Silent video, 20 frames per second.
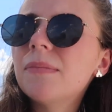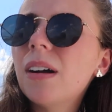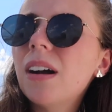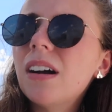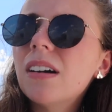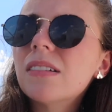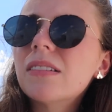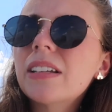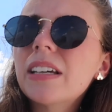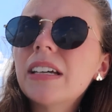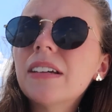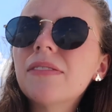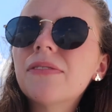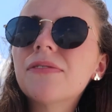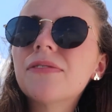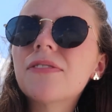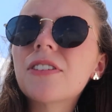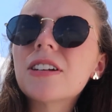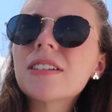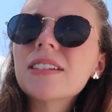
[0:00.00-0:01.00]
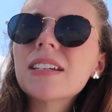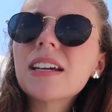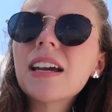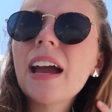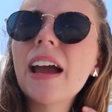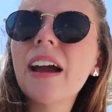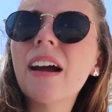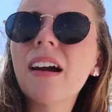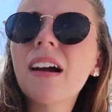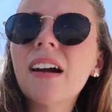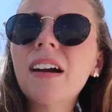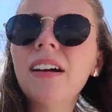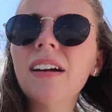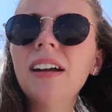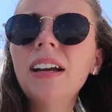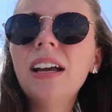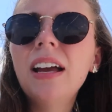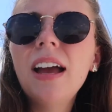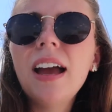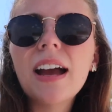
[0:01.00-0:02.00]
ugly frizzy hair
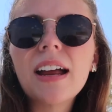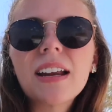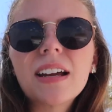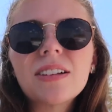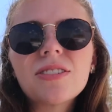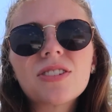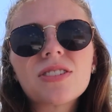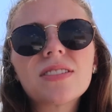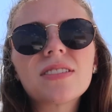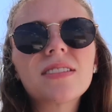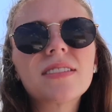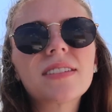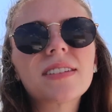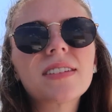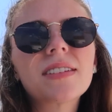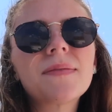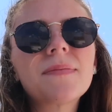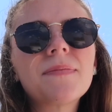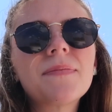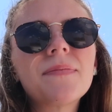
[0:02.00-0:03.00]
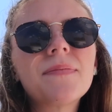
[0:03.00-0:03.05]
and I just,